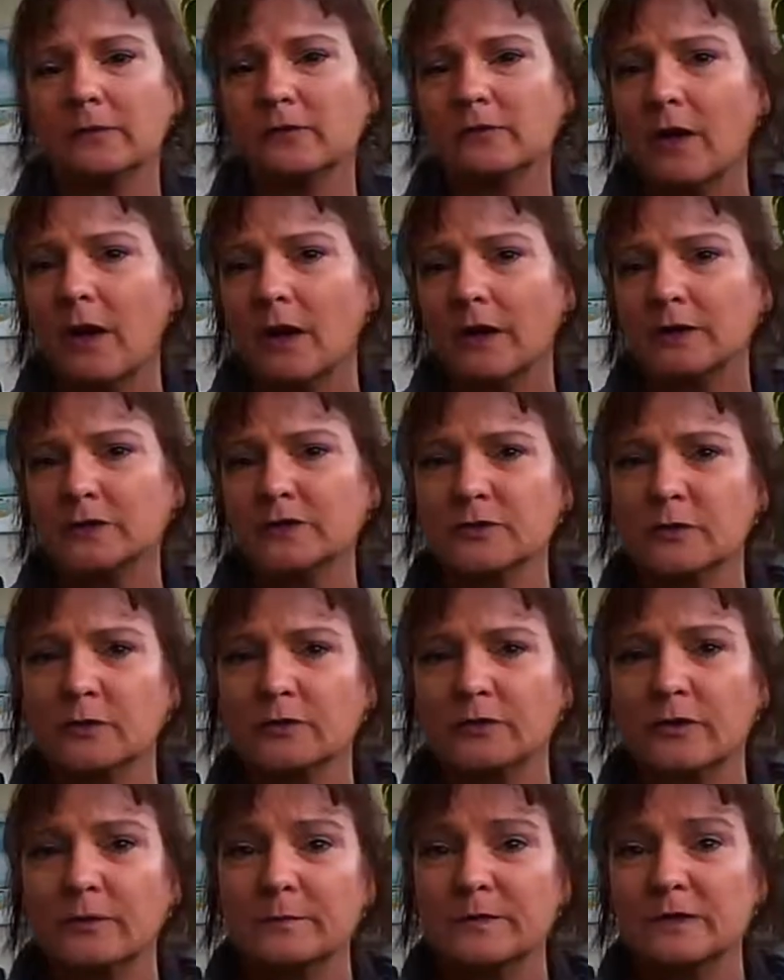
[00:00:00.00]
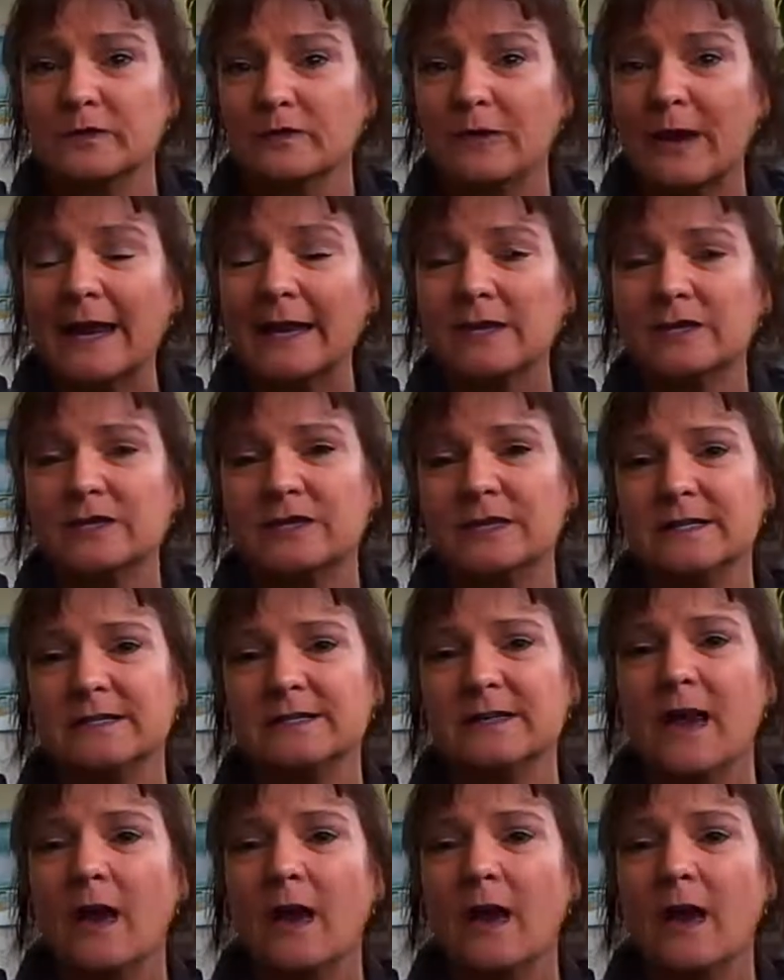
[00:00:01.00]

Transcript: there's long and short-term strategies